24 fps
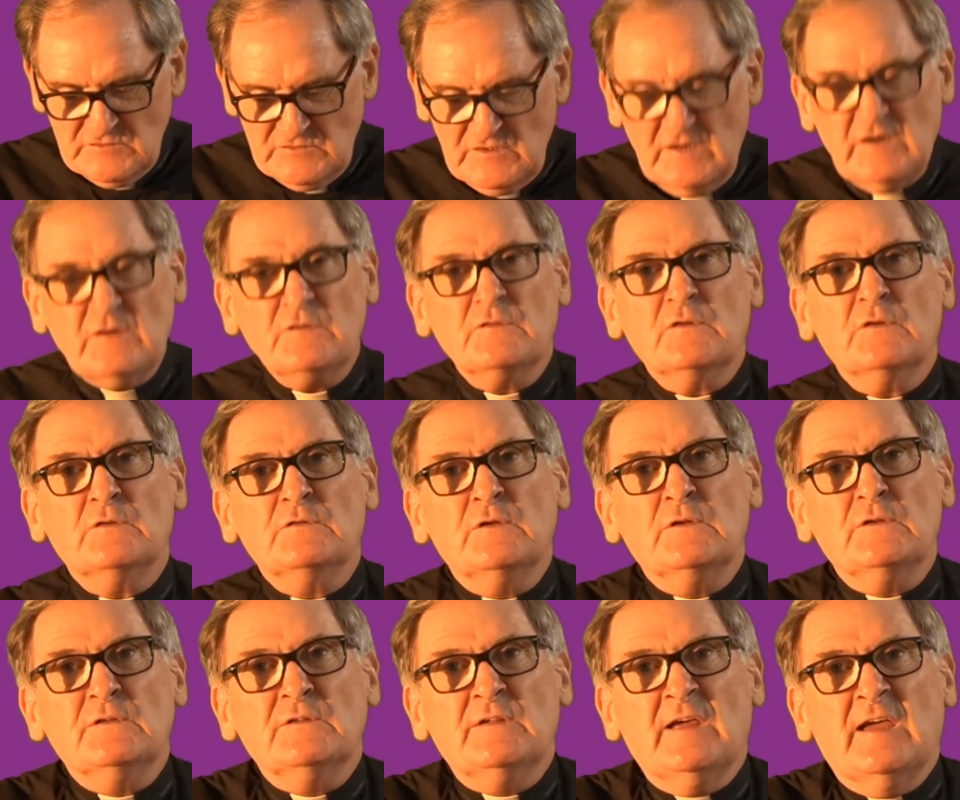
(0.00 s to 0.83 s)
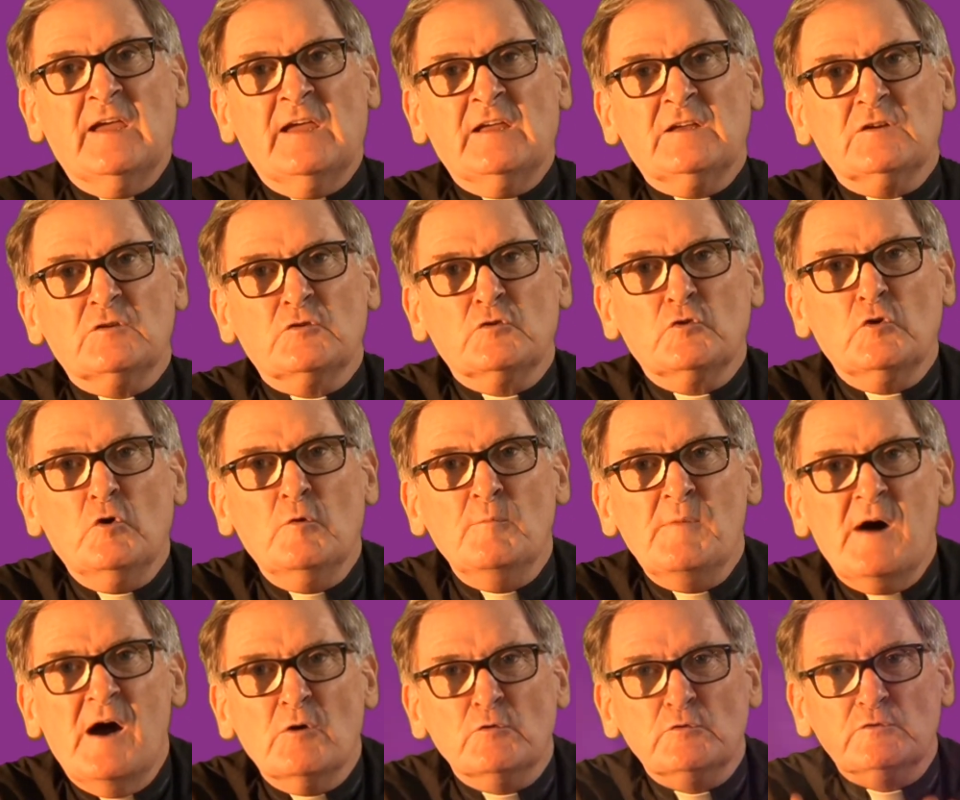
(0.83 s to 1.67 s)
Jesus is saying,
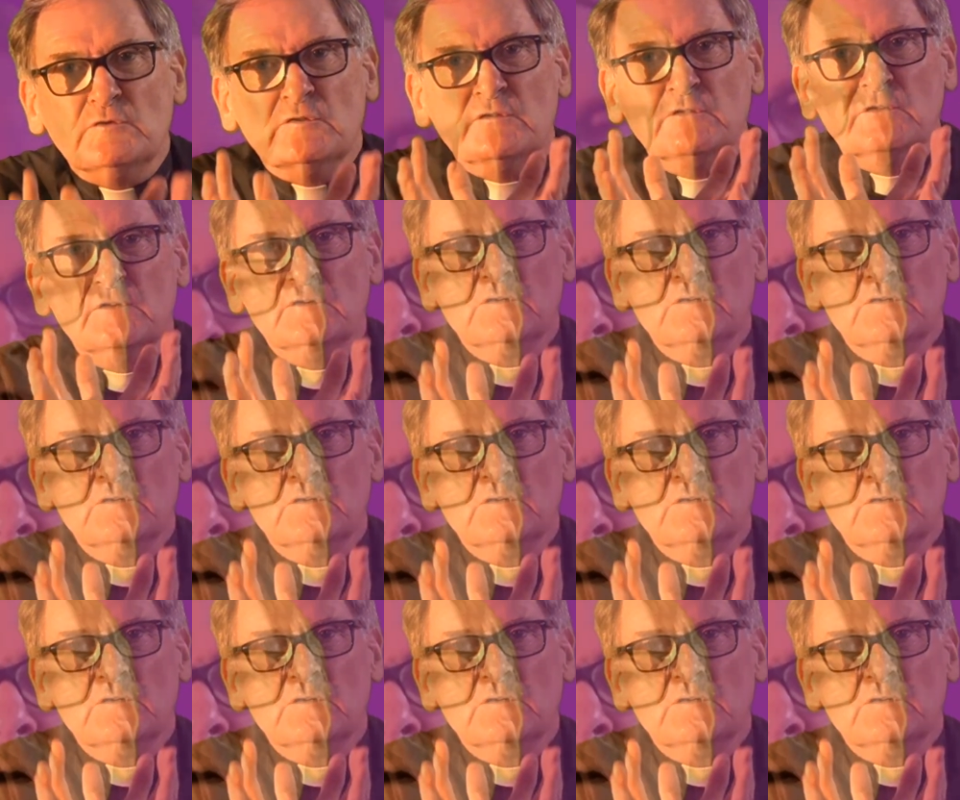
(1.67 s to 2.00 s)
come out.